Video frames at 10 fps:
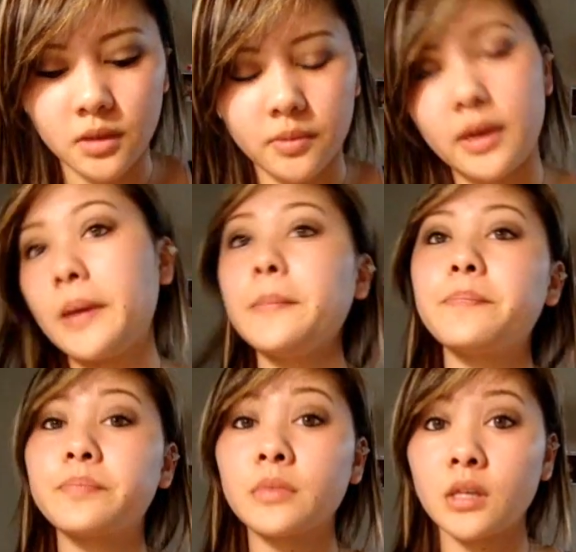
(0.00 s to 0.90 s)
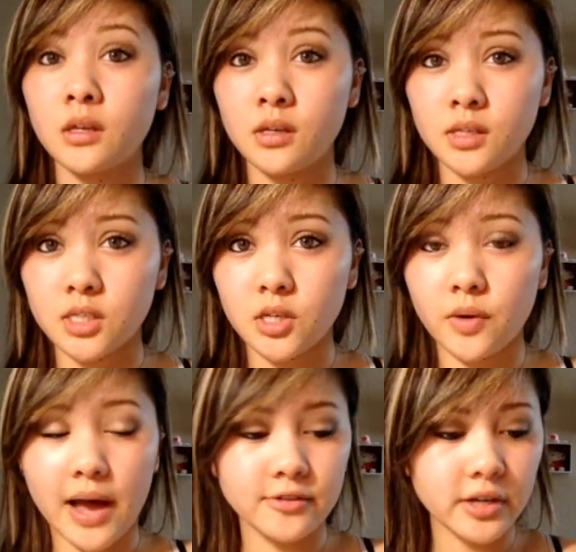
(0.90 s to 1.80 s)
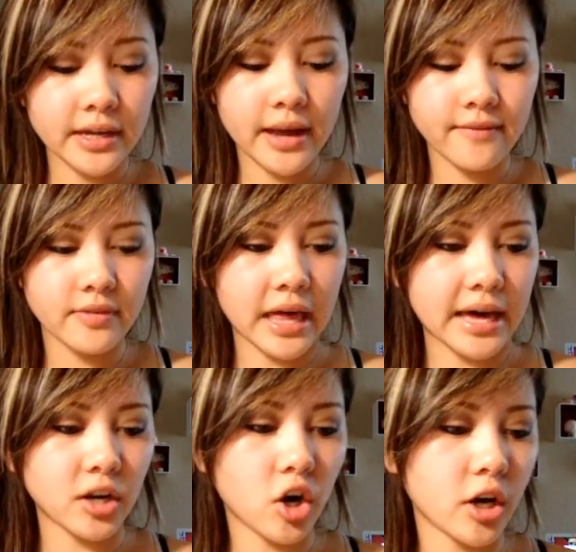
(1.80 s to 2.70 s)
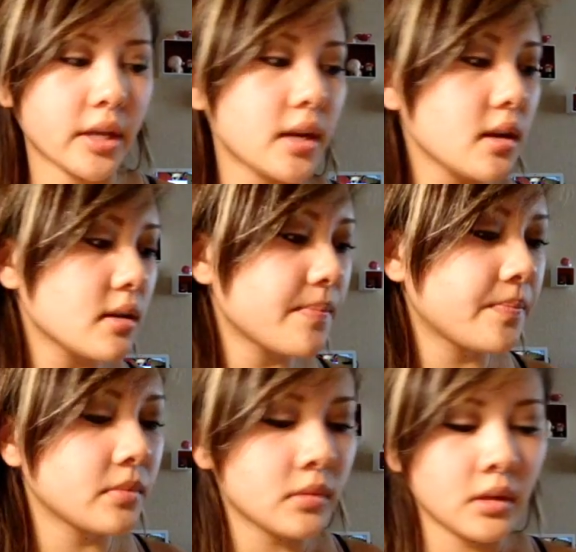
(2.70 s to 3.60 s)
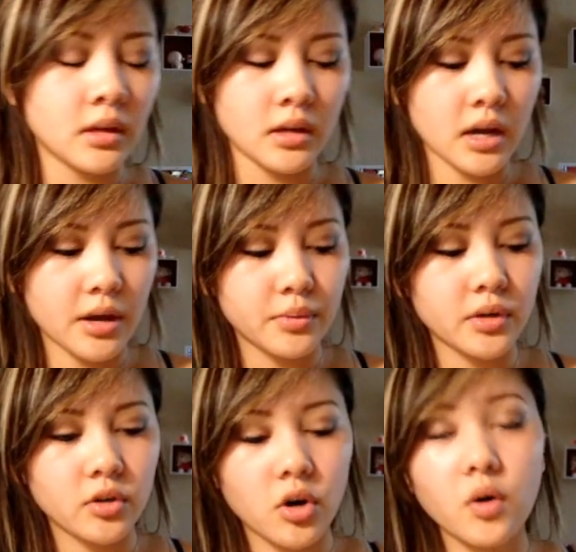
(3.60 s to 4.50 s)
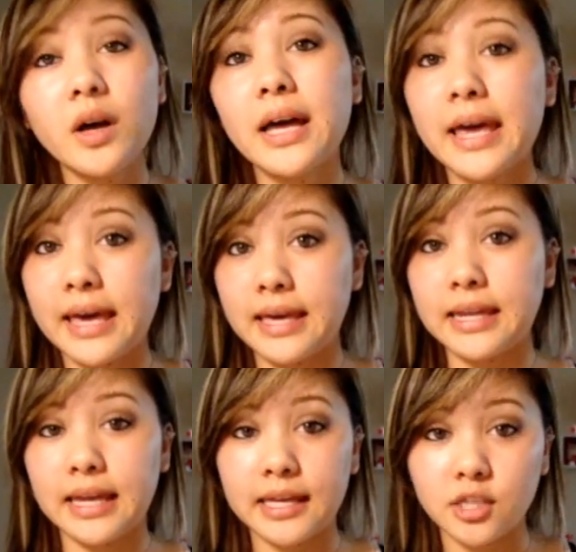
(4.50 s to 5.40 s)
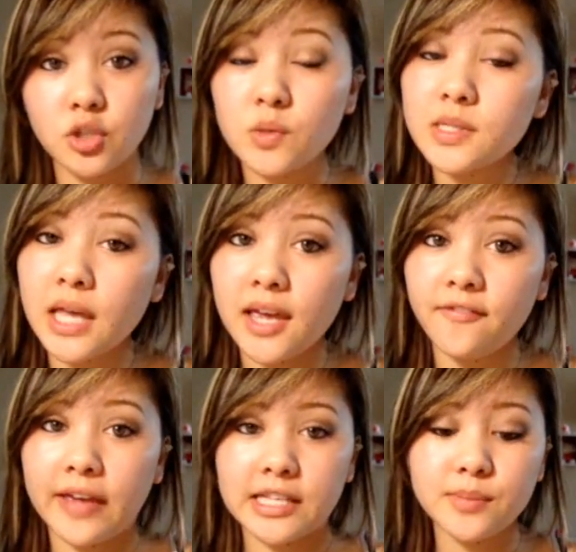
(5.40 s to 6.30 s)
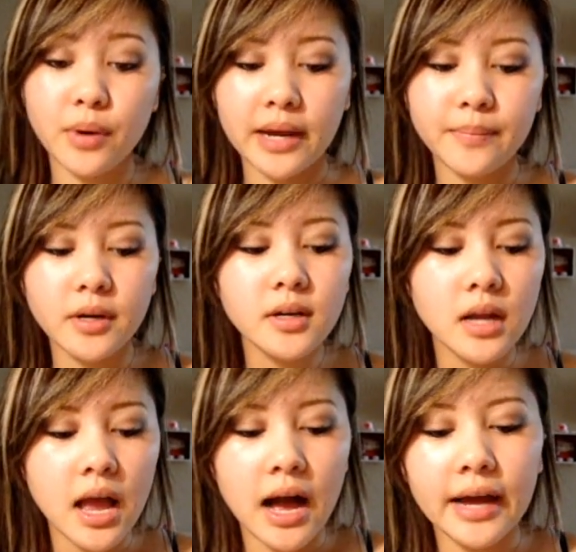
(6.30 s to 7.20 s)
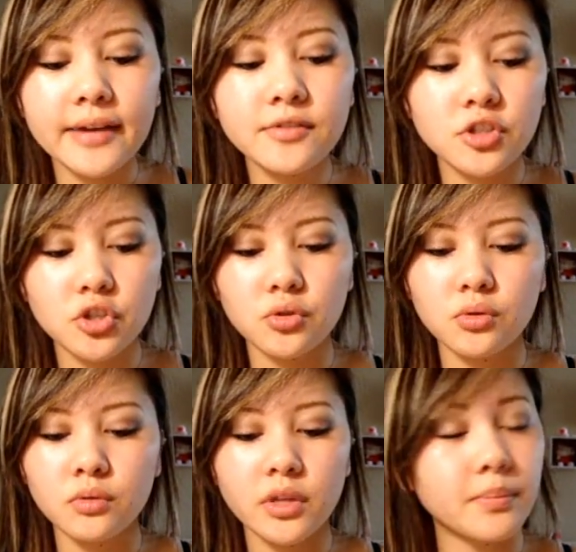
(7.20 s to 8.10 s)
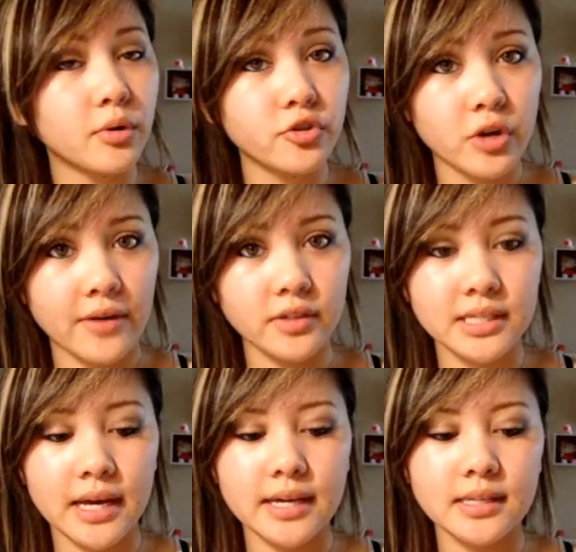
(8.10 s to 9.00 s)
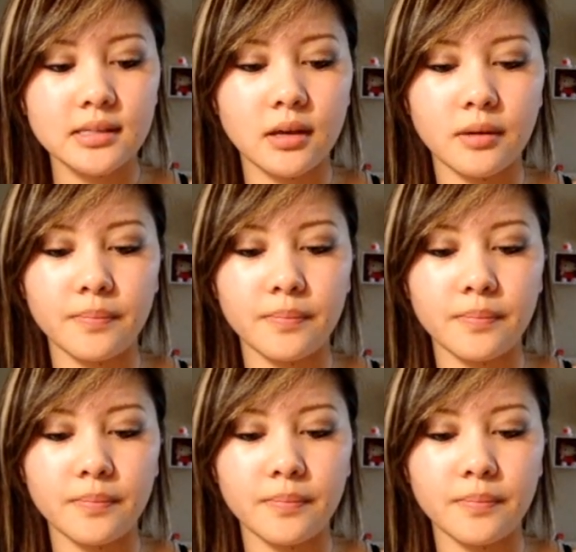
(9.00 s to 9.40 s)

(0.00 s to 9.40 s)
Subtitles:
Okay, so after I have that on, I will go ahead and use a face primer. I have two, they're both travel size.